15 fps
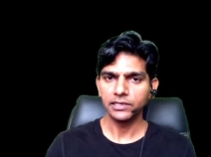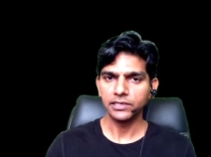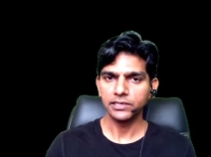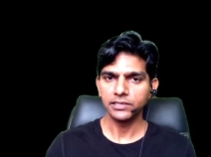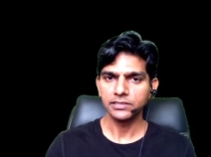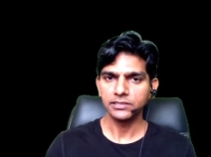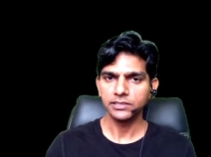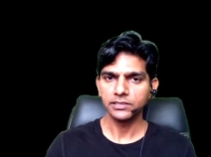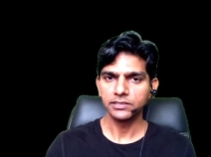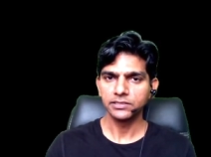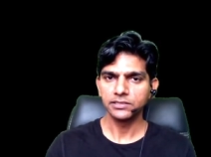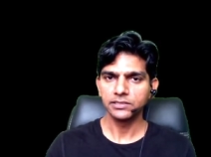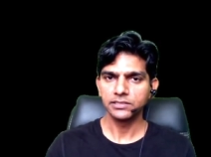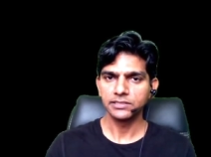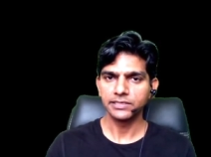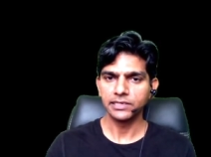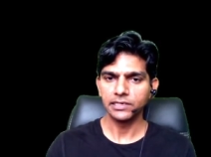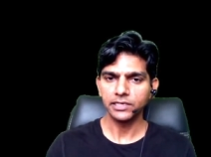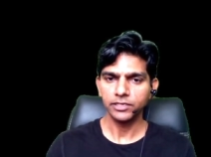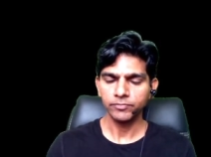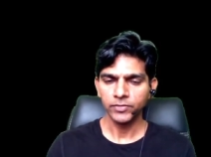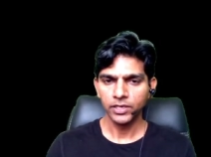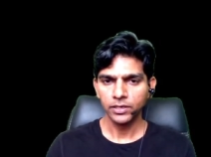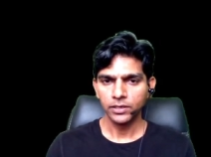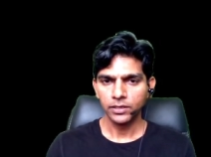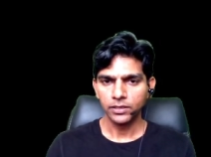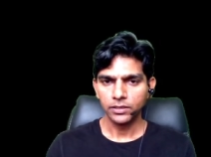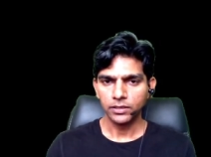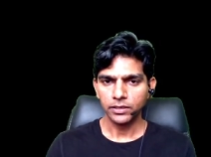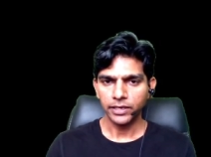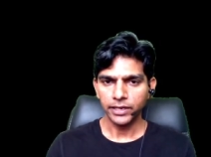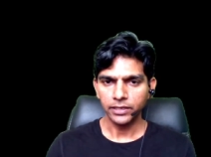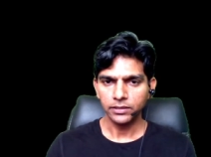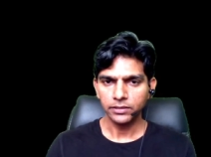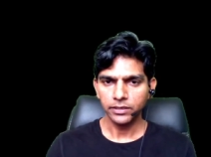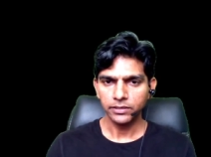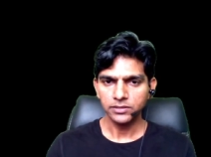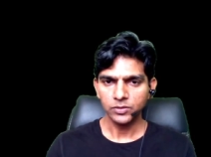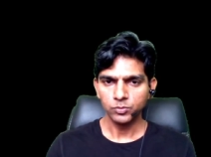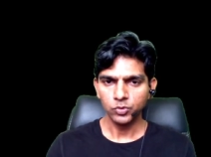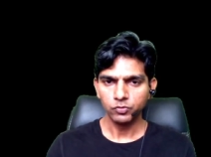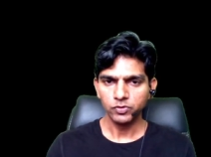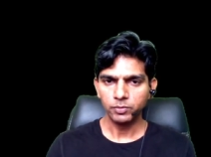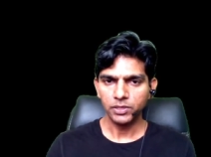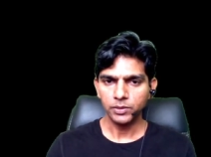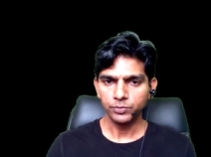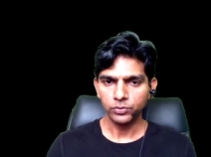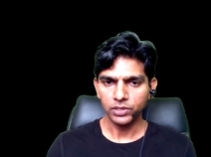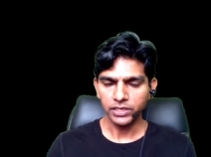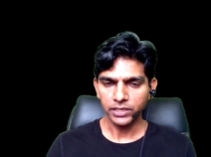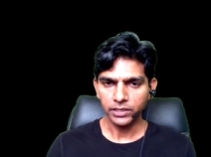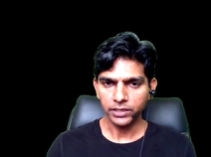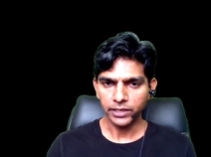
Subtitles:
Let us say this is the ceiling, and there is a movable pulley,